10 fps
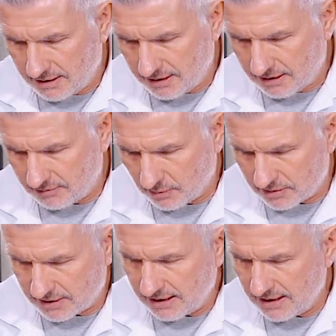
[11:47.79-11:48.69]
and
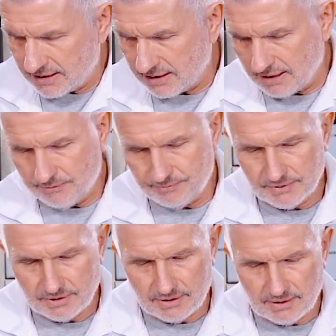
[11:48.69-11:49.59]
what's easy
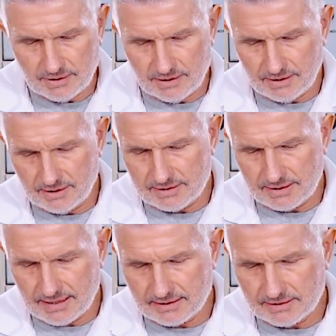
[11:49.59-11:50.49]
is
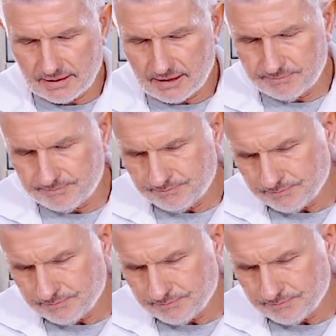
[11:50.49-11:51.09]
that to